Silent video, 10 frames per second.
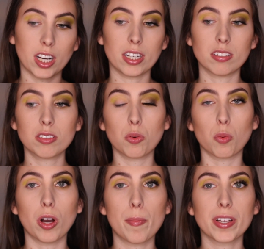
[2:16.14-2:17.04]
I don't know
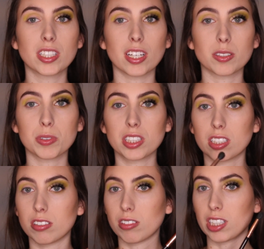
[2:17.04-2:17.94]
what possessed me
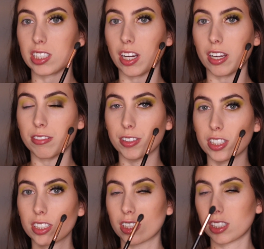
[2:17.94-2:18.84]
to do this eye
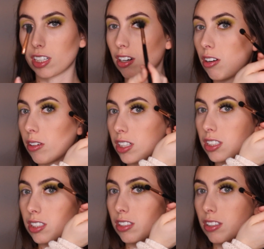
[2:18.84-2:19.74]
first because I
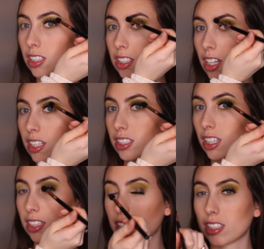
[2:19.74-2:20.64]
always do this eye
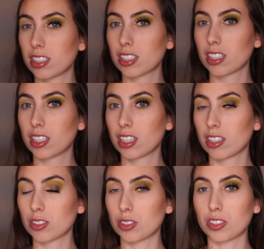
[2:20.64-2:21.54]
second
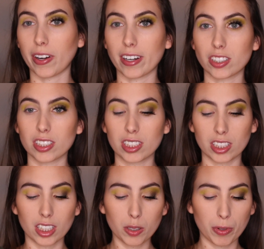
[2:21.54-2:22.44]
so you can actually
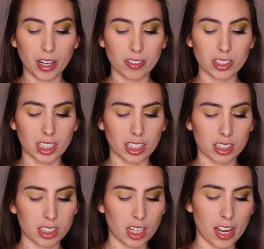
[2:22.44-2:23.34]
see, but I was like,
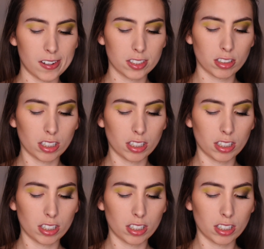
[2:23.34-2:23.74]
today I was